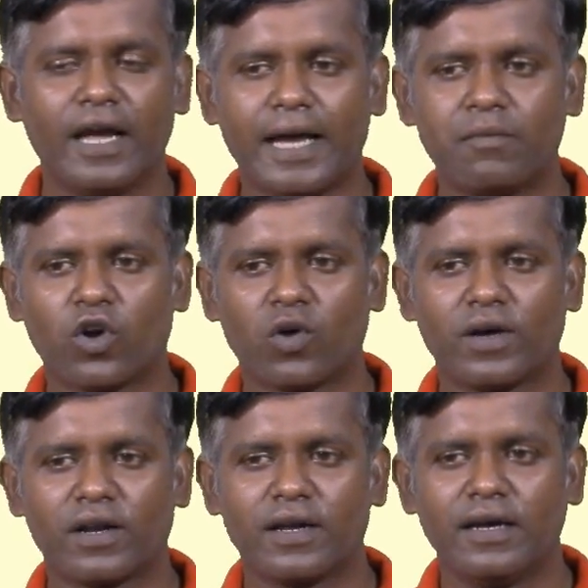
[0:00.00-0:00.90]
And
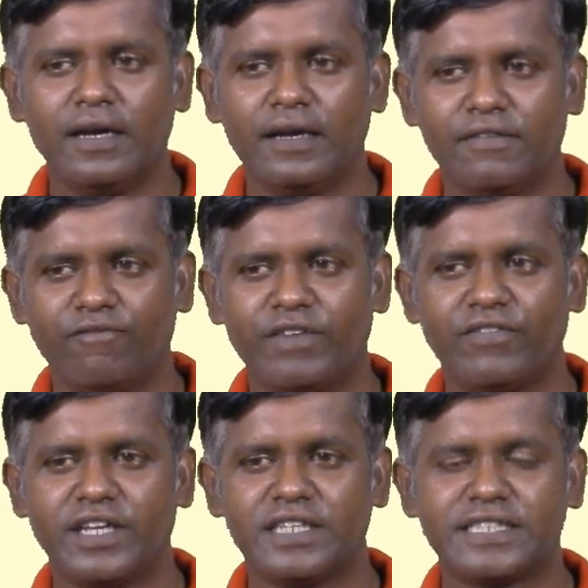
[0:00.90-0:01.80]
moreover, when
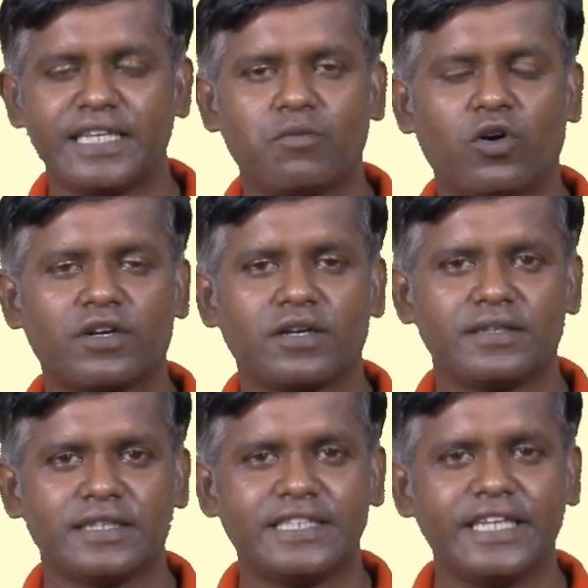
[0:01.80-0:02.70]
we see
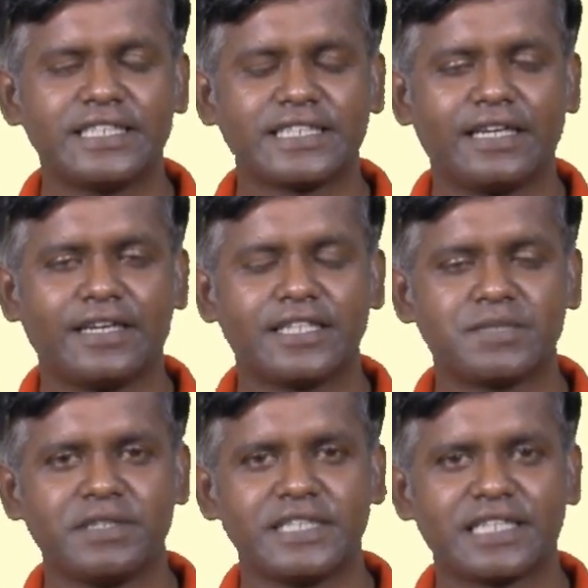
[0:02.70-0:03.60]
about the genus and the
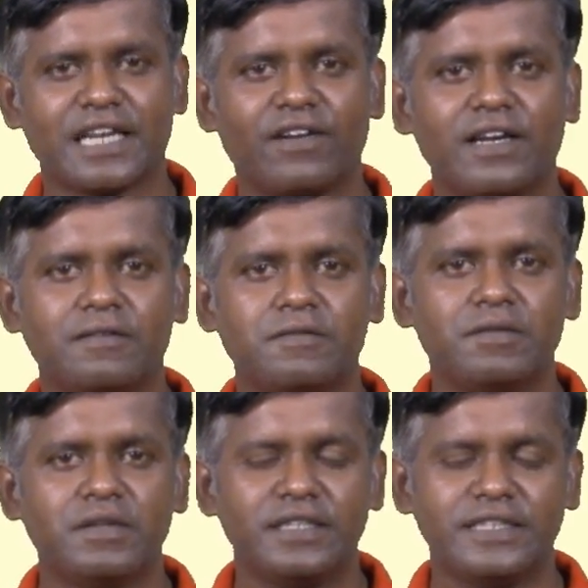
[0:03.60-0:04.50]
species level,
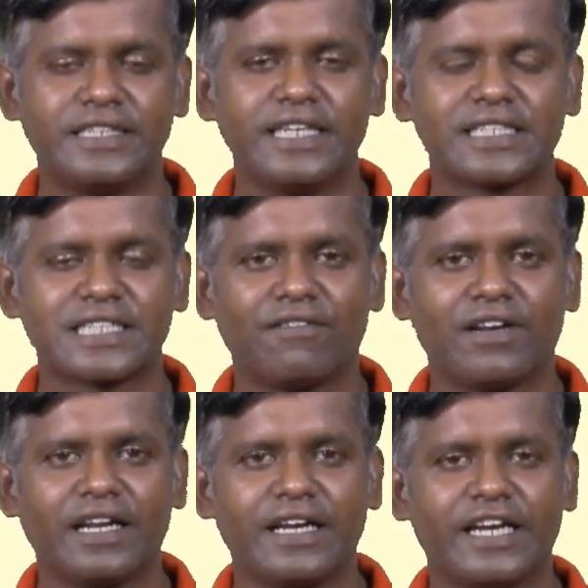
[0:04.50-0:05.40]
the genus
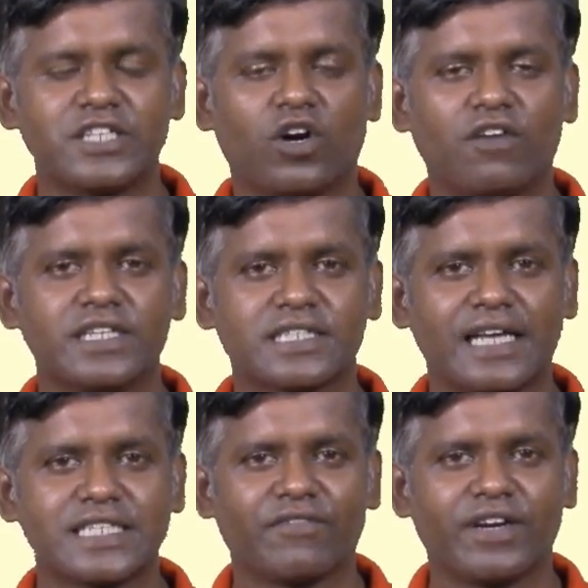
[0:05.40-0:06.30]
level, it is always
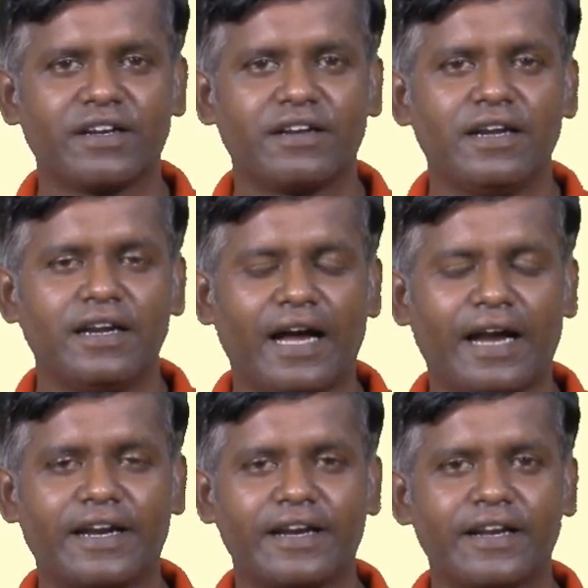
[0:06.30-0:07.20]
classified
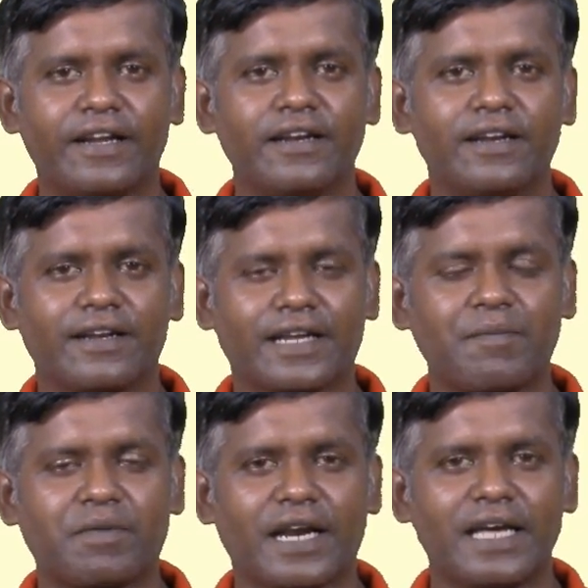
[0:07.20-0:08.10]
and written in
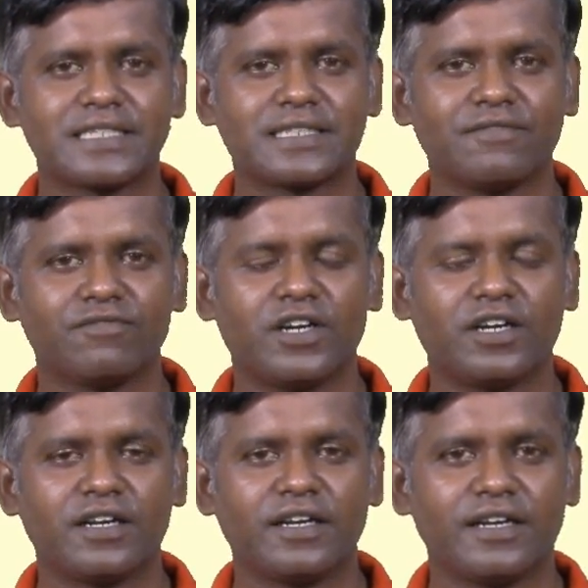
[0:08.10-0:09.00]
capitalized
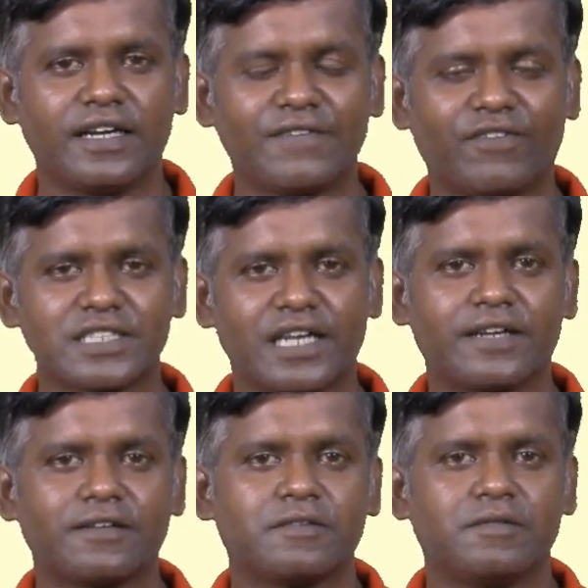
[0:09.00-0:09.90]
word in the first
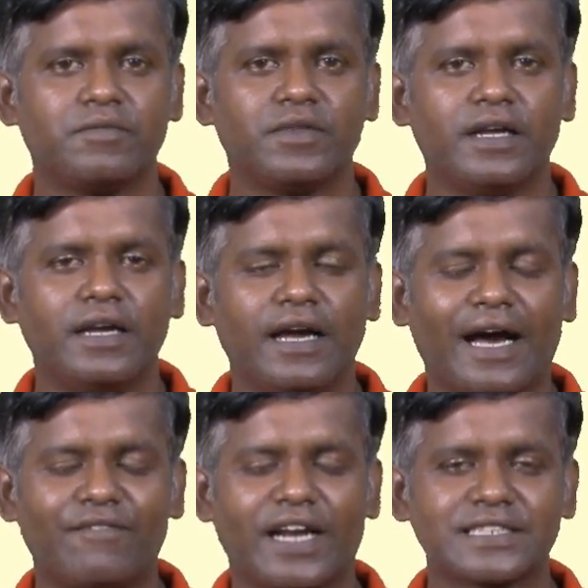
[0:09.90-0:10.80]
letter,
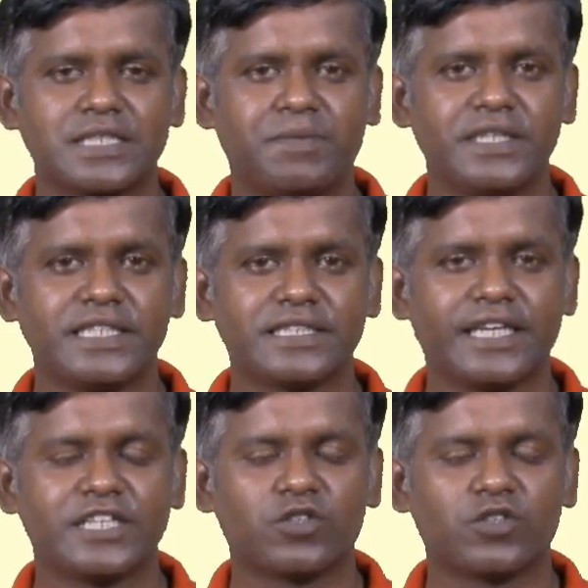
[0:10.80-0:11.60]
and whereas the species, it